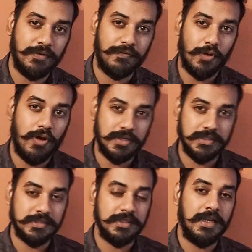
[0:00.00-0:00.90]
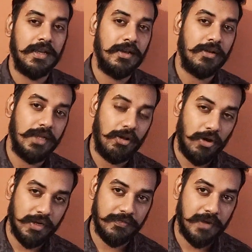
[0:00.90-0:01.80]
of Taurus,
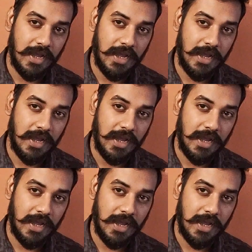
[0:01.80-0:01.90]
or if